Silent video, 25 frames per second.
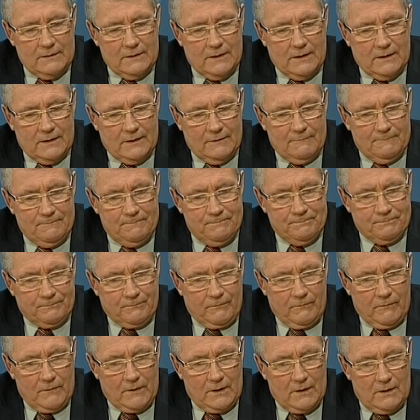
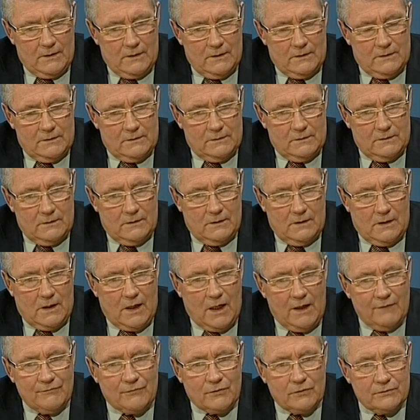
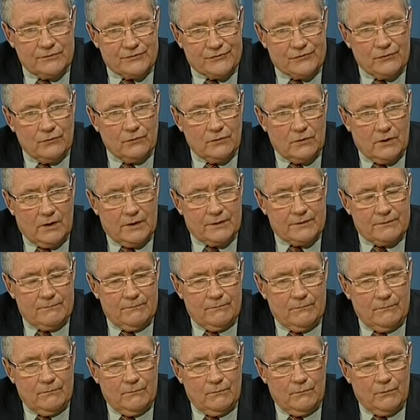I've still got
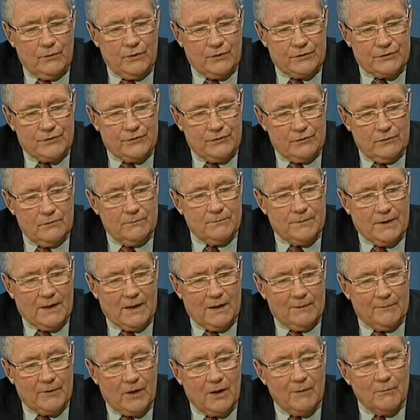work to do in
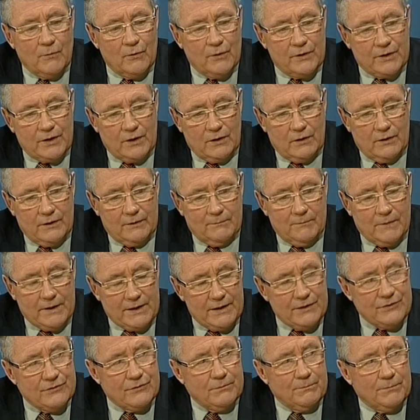Parliament. I'm working on a
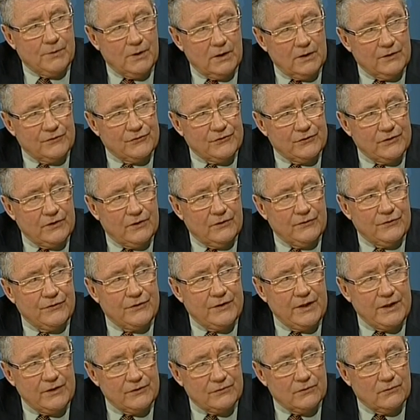major policy on
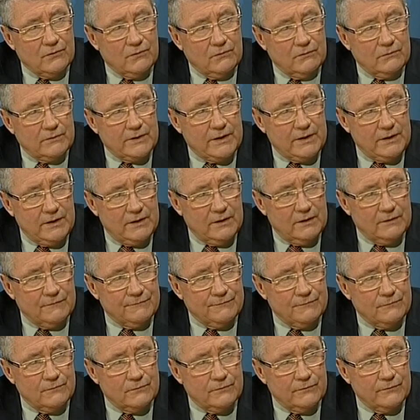dental care
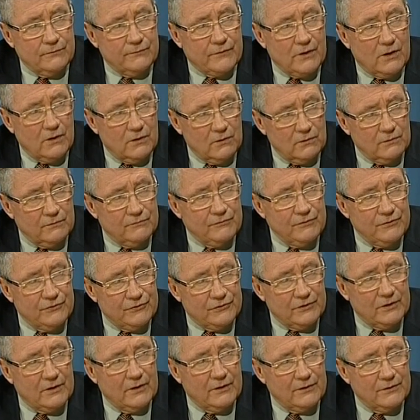for the whole of New
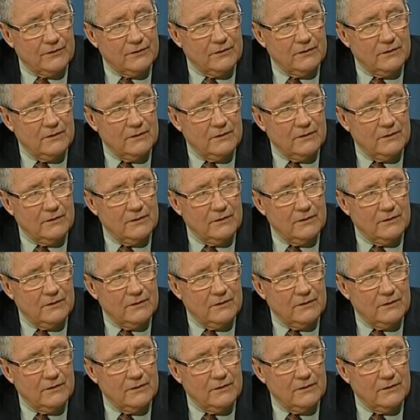Zealand.